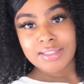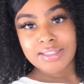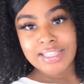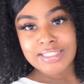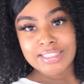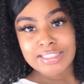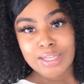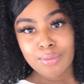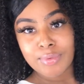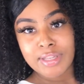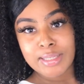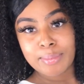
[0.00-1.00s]
This is a
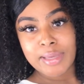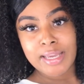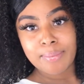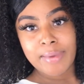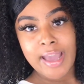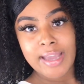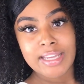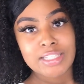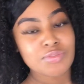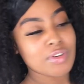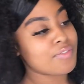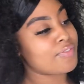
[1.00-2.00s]
really big package
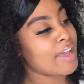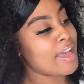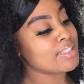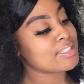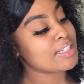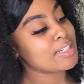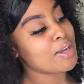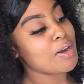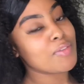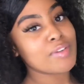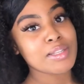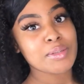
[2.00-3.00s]
from
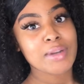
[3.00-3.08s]
Fashionnova, you